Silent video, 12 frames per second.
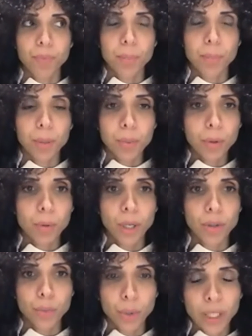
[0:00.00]
people who
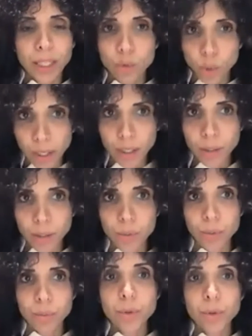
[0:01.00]
are really trying
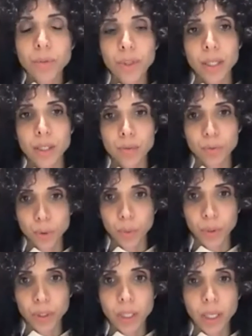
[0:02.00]
to move things
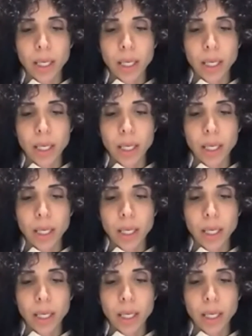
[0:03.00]
forward.